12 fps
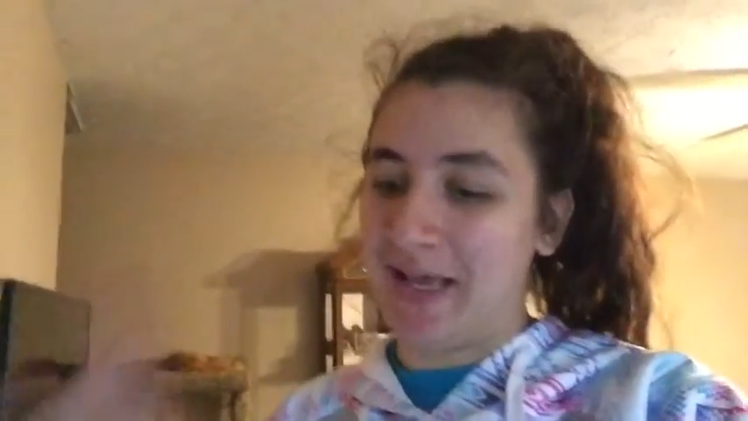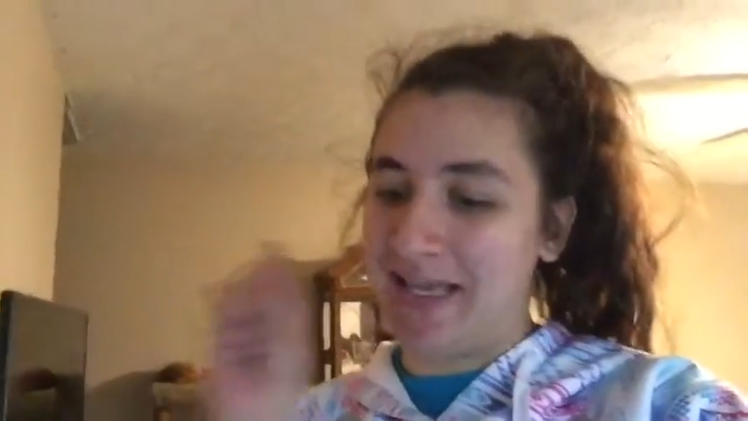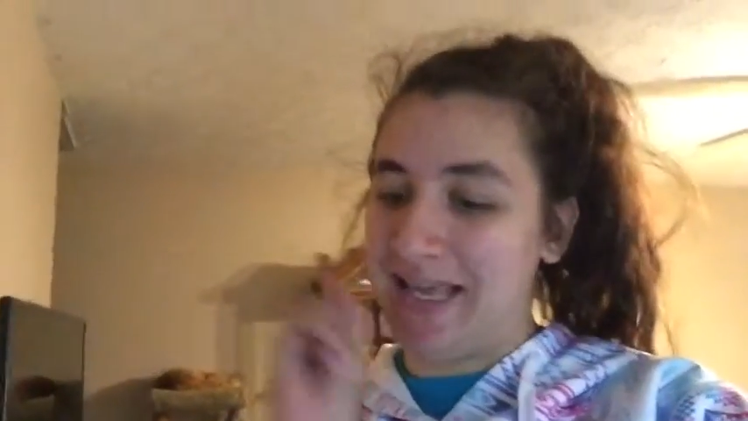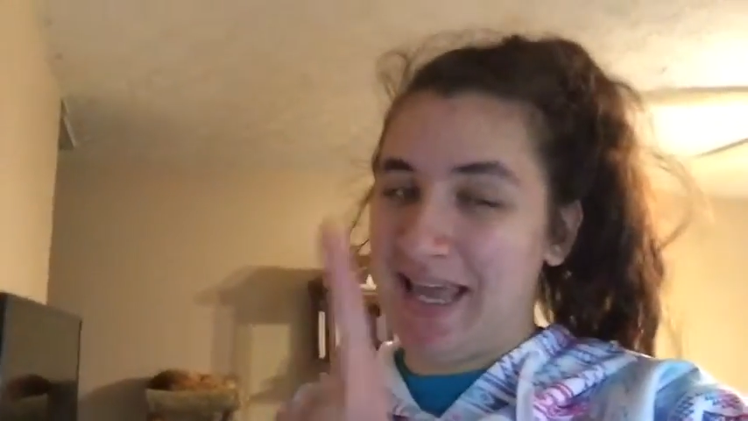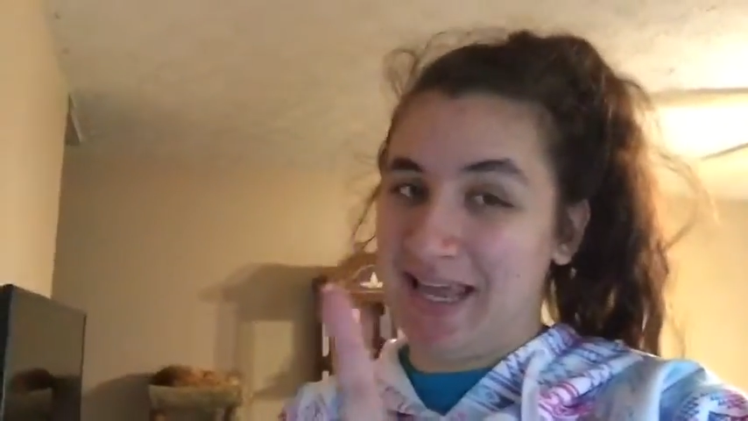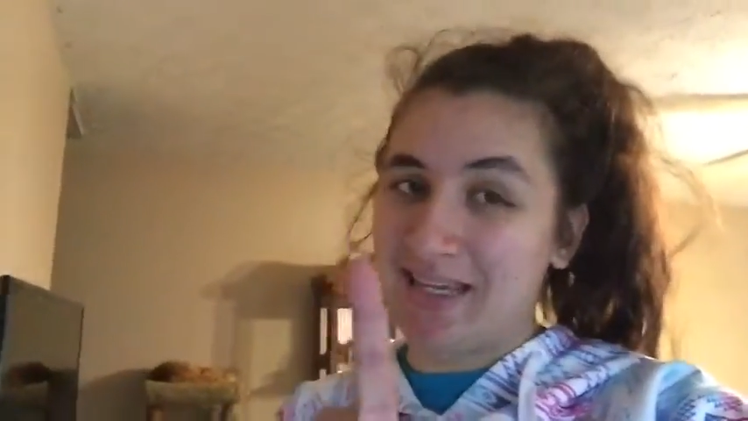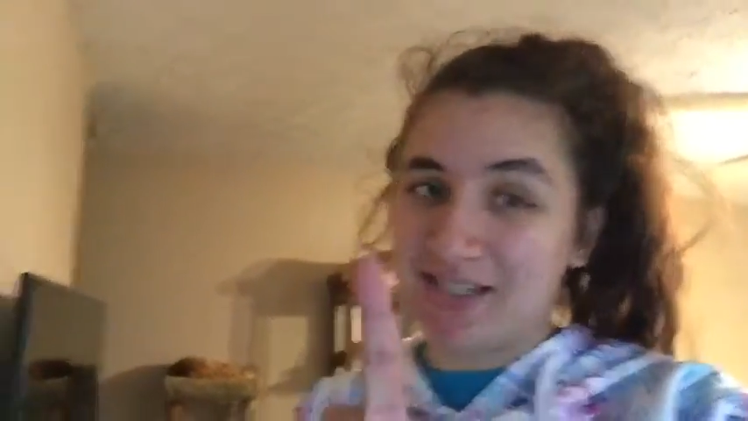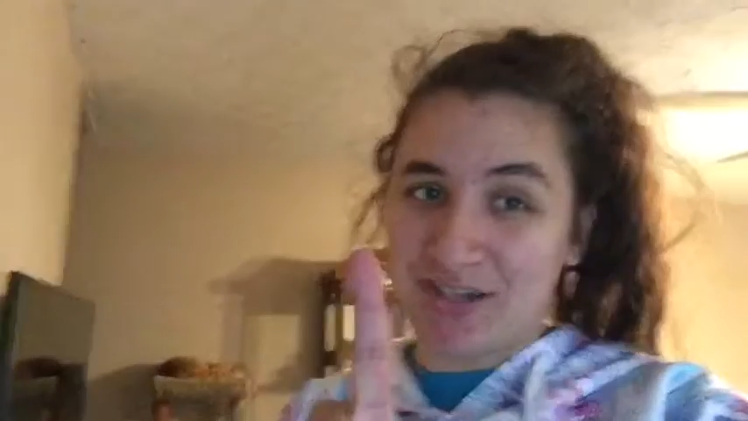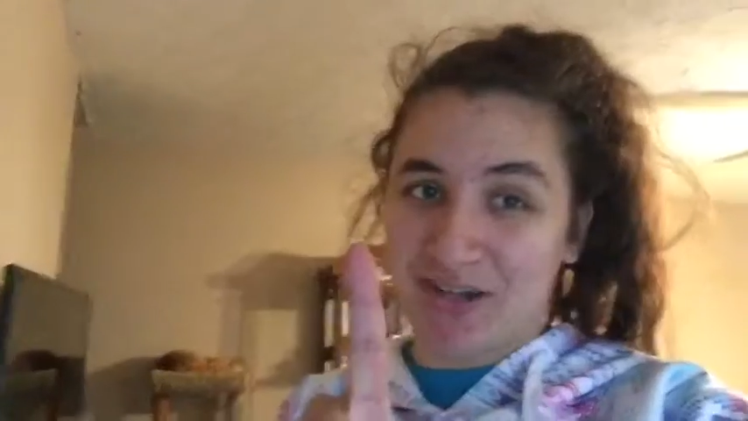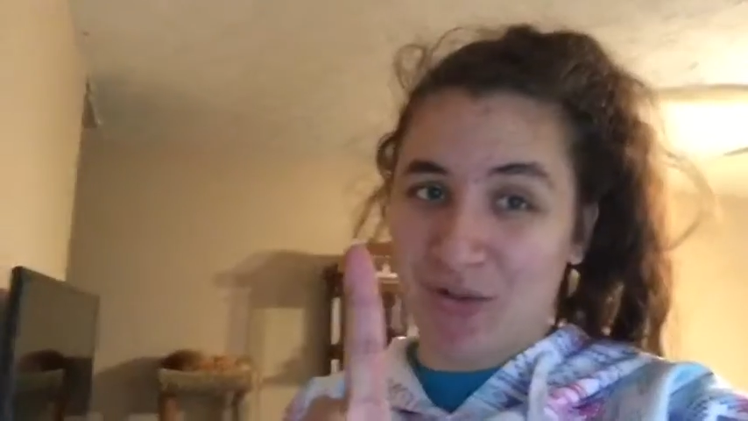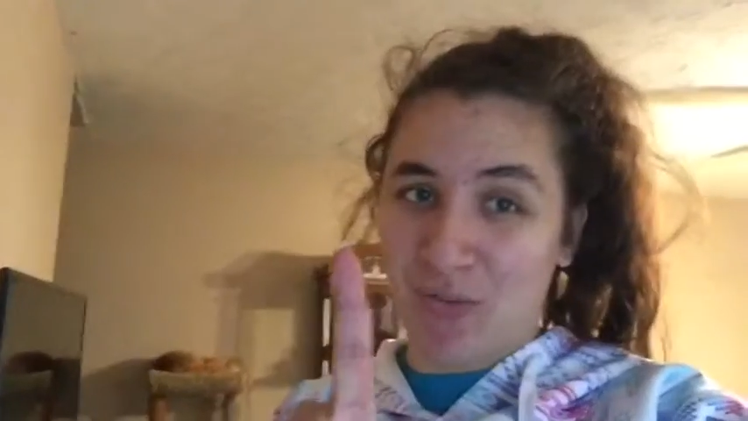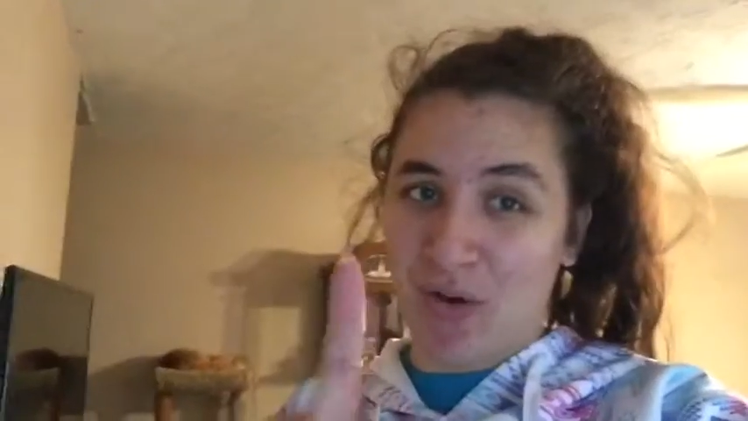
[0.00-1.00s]
I can't show
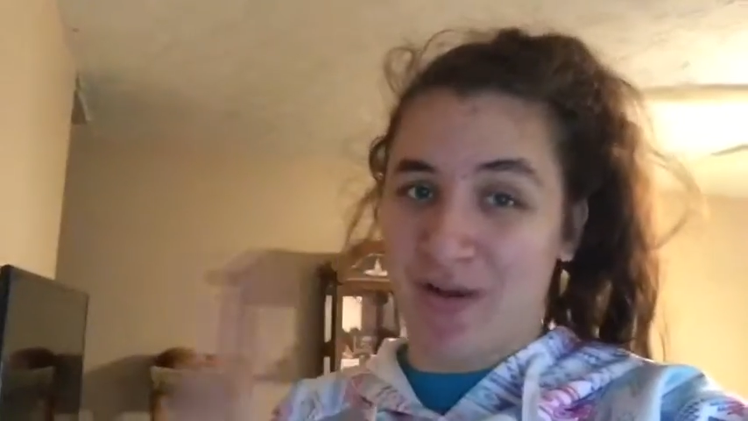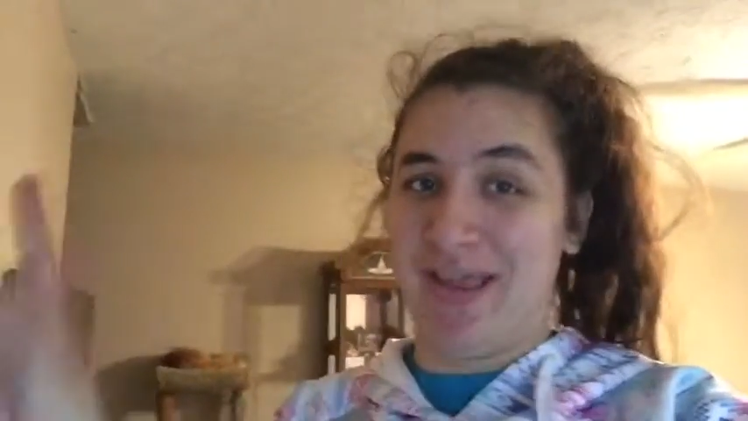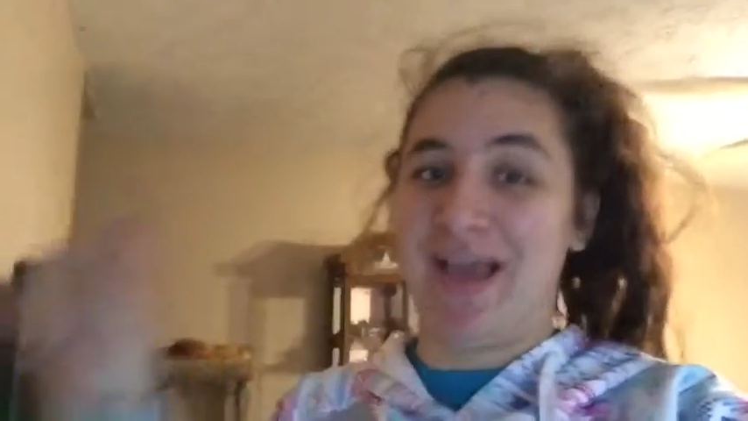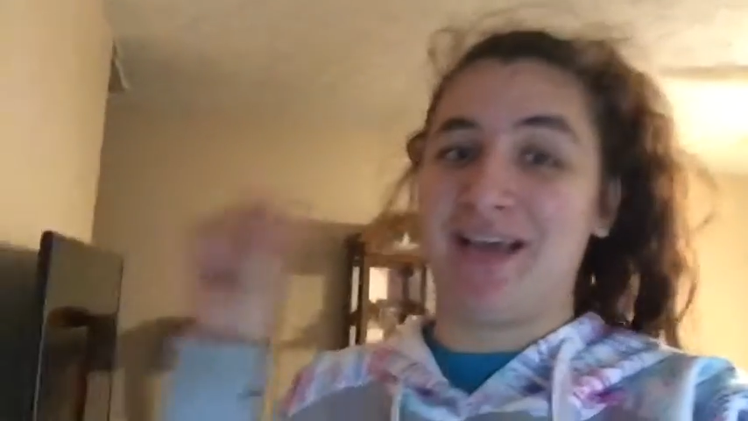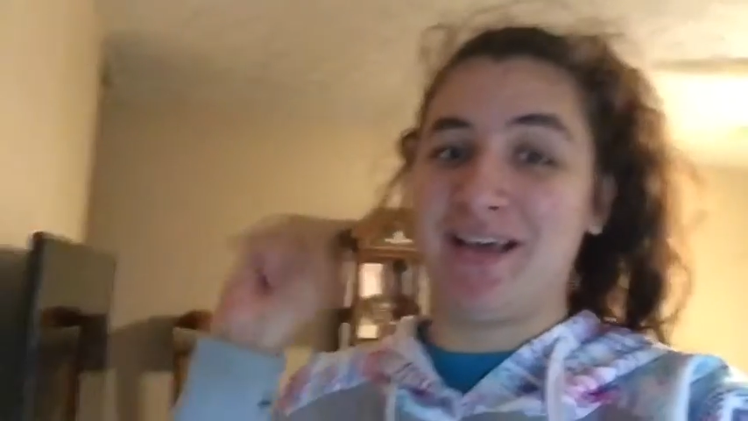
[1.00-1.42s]
you the wall yet